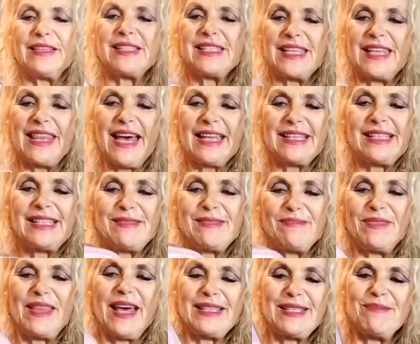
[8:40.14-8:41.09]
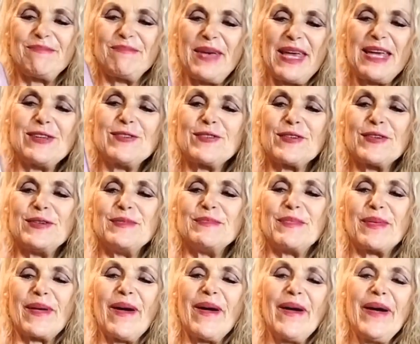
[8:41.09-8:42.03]
So that's beetroot
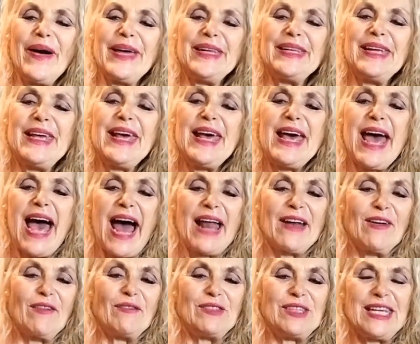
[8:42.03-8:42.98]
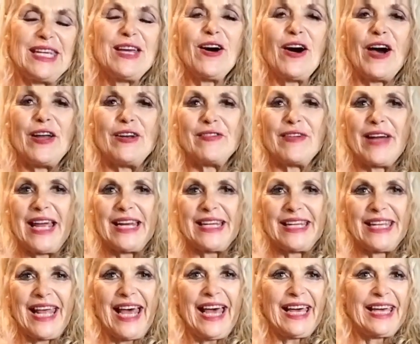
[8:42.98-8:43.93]
brine, and I've
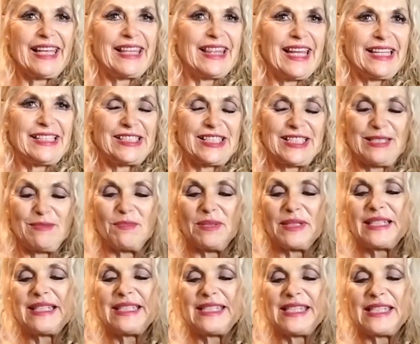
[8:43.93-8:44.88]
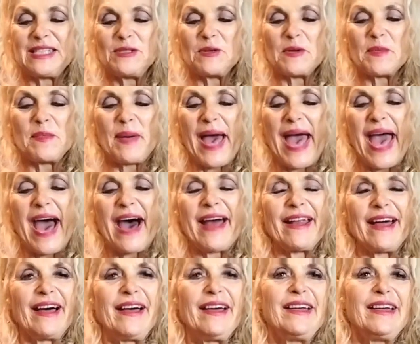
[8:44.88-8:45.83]
dehydrated that and then just puts it to a
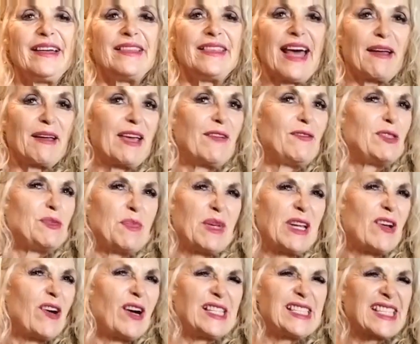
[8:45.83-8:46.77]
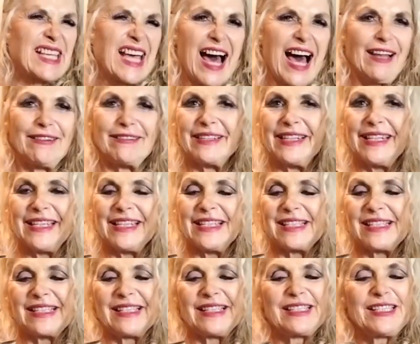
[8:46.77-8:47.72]
powder. That gives me nice
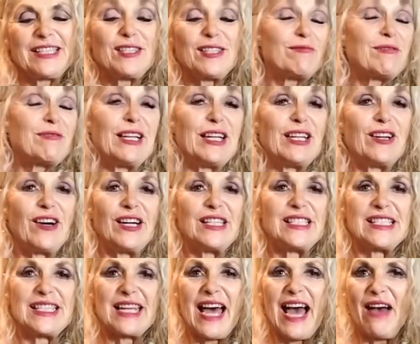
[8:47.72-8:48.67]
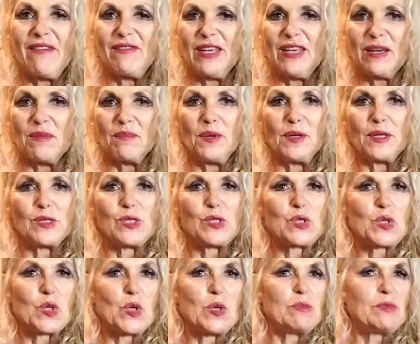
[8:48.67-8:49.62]
colourings, and it's just really nice to have. You can put a
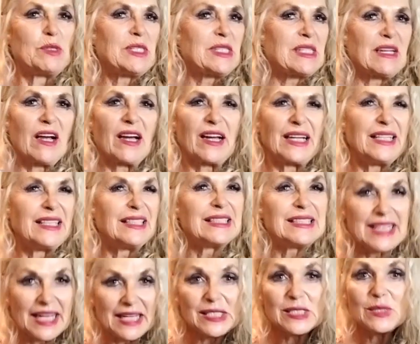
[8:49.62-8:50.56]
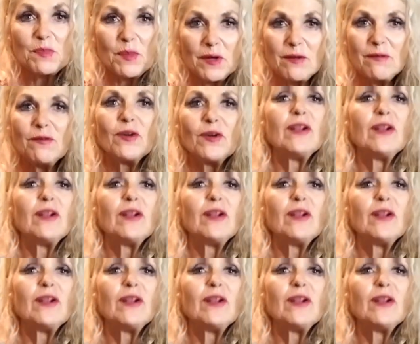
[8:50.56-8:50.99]
scoop, just like a little teaspoonful.